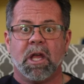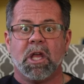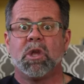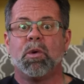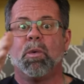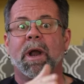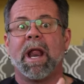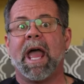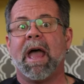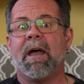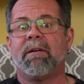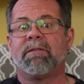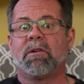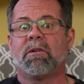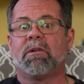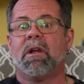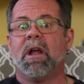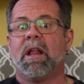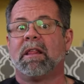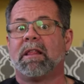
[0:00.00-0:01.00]
You want to have
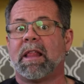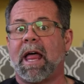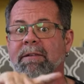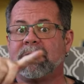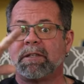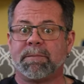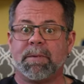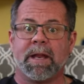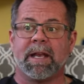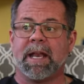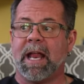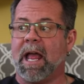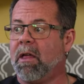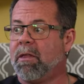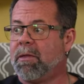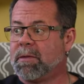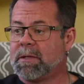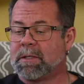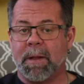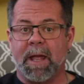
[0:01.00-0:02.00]
your lifespan and
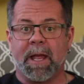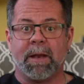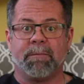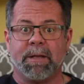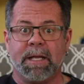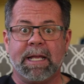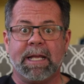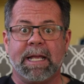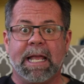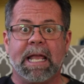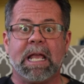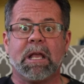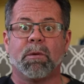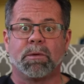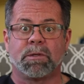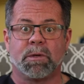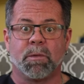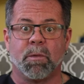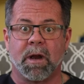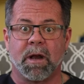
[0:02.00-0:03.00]
health span be
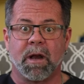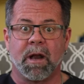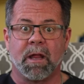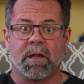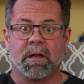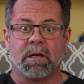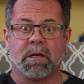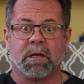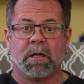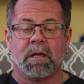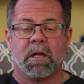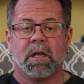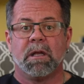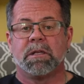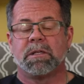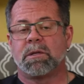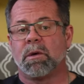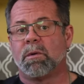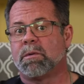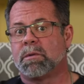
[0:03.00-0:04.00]
equal to one another.
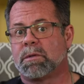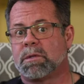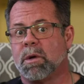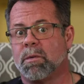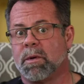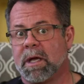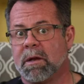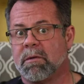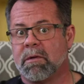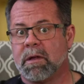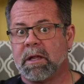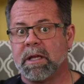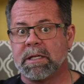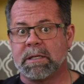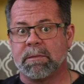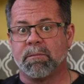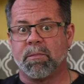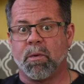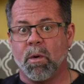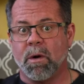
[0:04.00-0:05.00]
So, so it really is
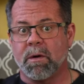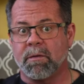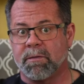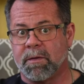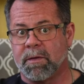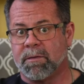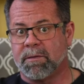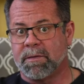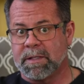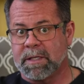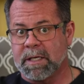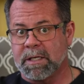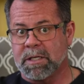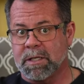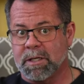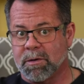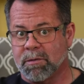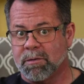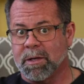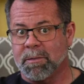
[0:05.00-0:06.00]
important for the
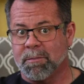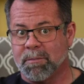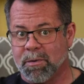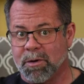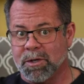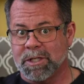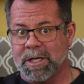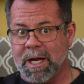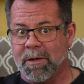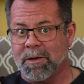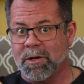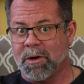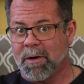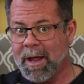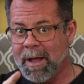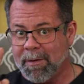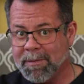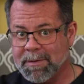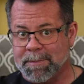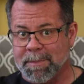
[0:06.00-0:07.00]
physician to really push out your
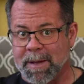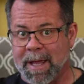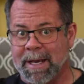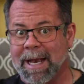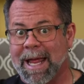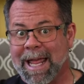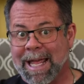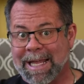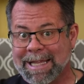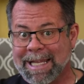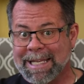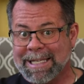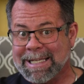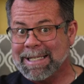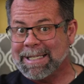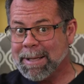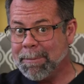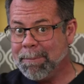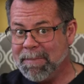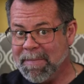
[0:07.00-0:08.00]
health span. This
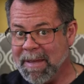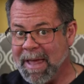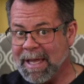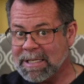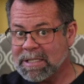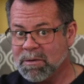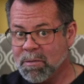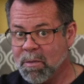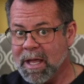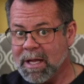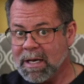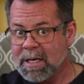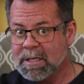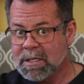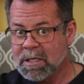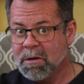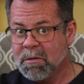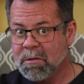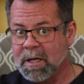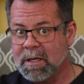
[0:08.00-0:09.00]
is the best way to
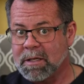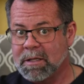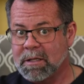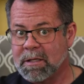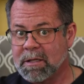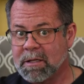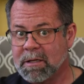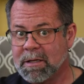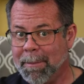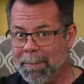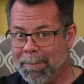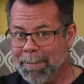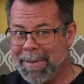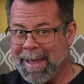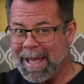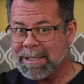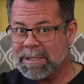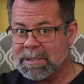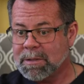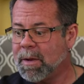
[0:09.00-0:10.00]
do it. The
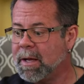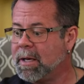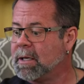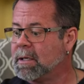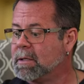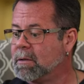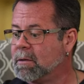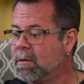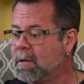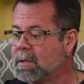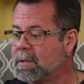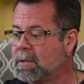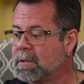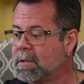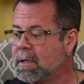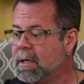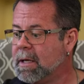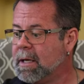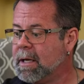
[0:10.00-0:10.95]
best way to do this.